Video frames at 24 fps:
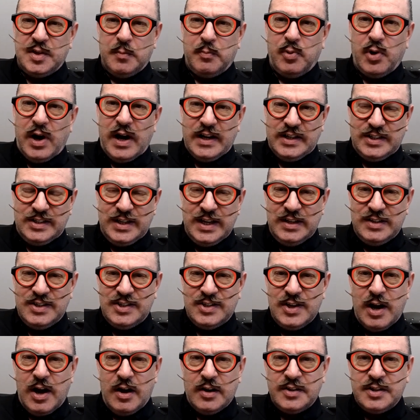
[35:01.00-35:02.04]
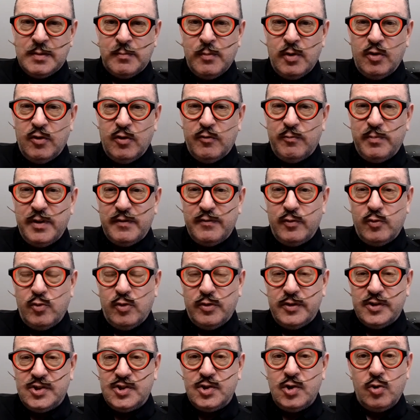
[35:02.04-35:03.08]
the price did start to move before
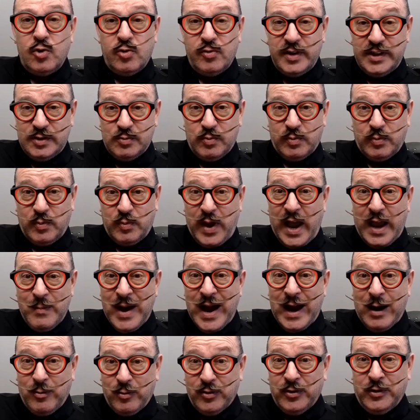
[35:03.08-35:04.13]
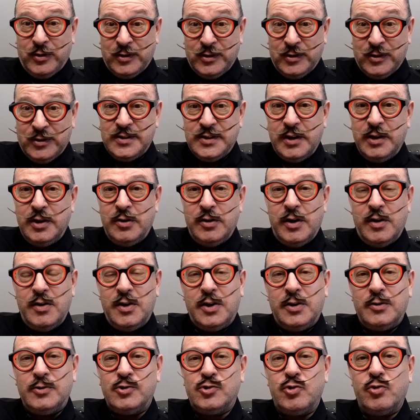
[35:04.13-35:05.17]
the stories came out, and you
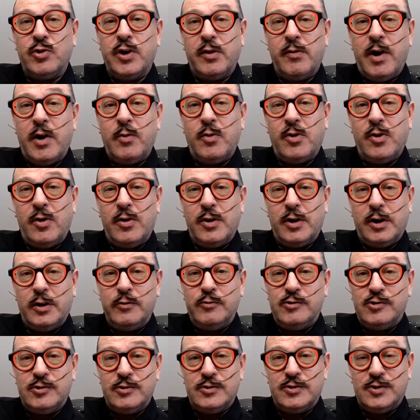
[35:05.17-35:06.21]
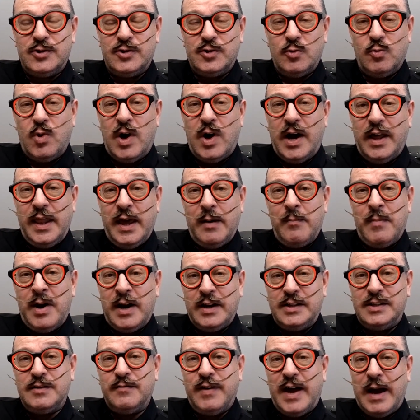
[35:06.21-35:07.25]
can draw your own conclusions as to why that
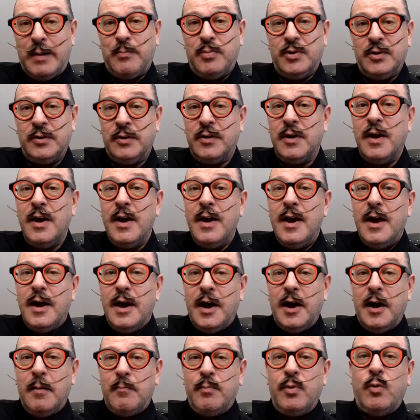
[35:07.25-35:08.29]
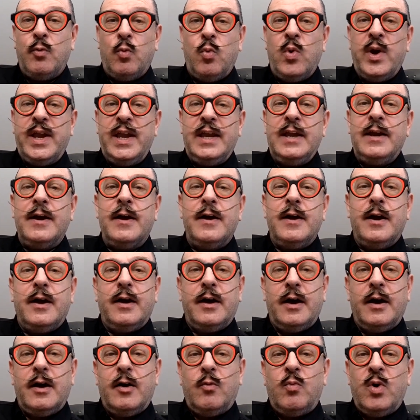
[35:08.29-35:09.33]
might have happened. But we
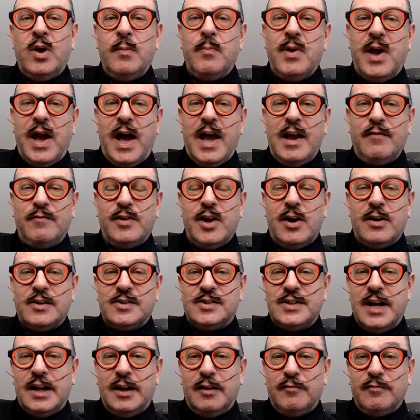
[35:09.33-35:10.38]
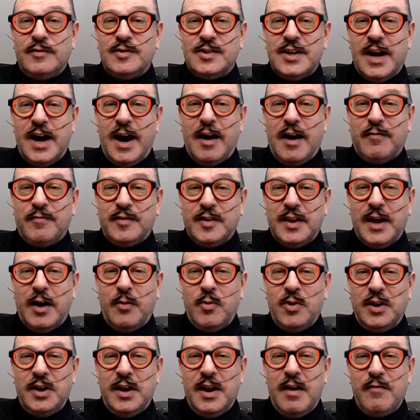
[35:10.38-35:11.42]
behaved ourselves after that. We
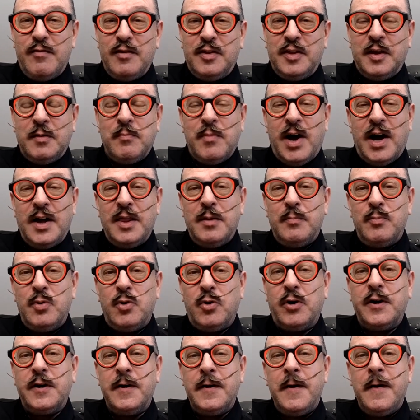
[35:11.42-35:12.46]
did everything by the book.